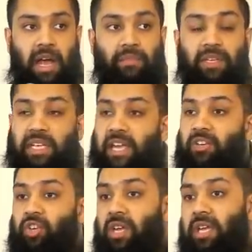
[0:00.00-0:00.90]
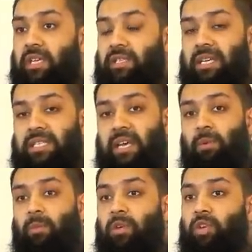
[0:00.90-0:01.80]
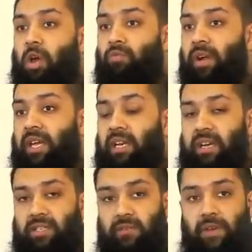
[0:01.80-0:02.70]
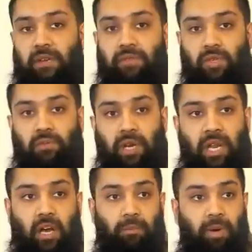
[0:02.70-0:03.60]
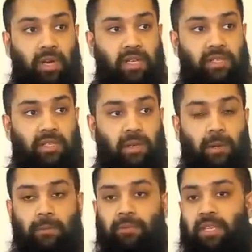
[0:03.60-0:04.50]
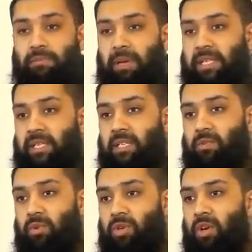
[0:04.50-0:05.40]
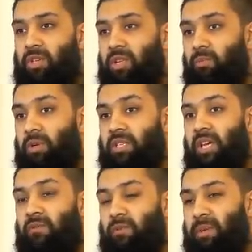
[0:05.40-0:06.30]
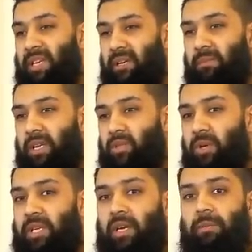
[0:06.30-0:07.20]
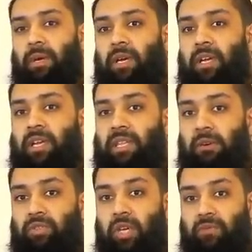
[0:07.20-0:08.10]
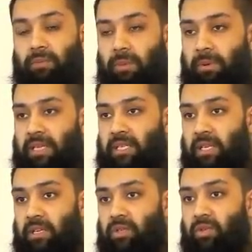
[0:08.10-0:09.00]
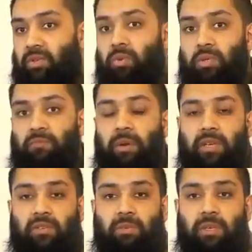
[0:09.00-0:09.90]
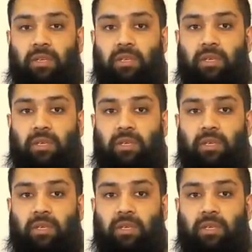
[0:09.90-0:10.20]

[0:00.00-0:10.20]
And the danger is, is that when we don't recognize the favors of Allah upon us, these blessings will not will turn from a ni'mah into a niqmah. They'll turn from a blessing into a source of punishment.